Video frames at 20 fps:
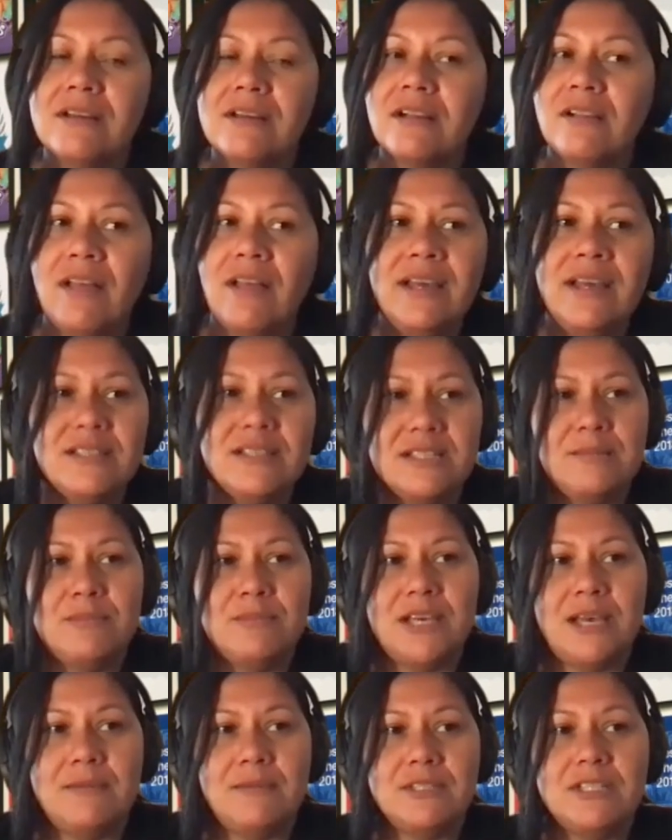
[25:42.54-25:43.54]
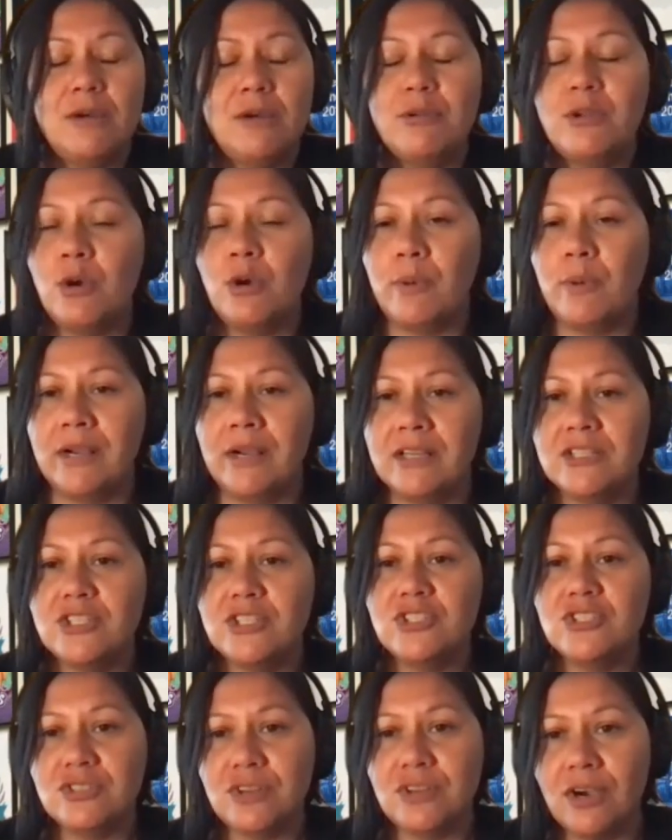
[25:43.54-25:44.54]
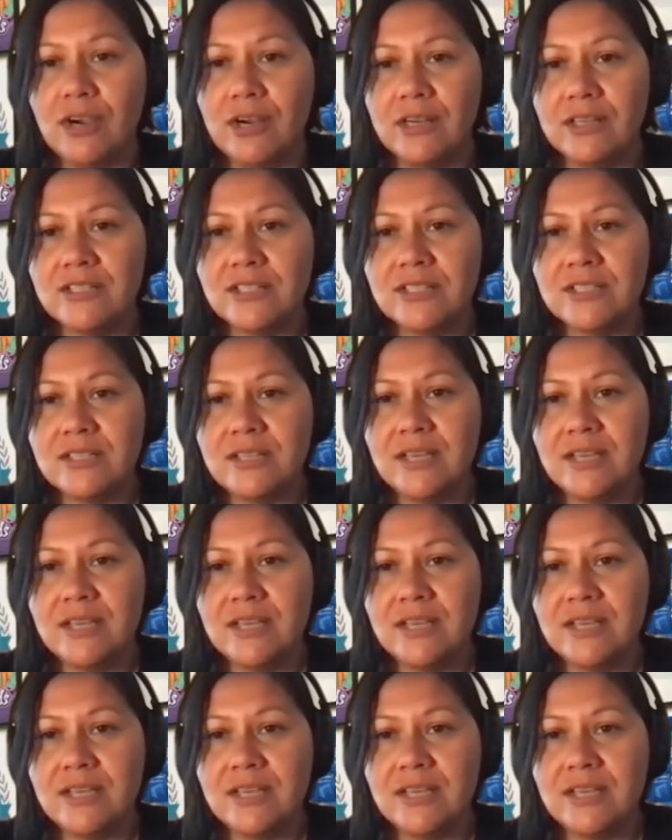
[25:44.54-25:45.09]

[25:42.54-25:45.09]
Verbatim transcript: clients sometimes don't know where to start.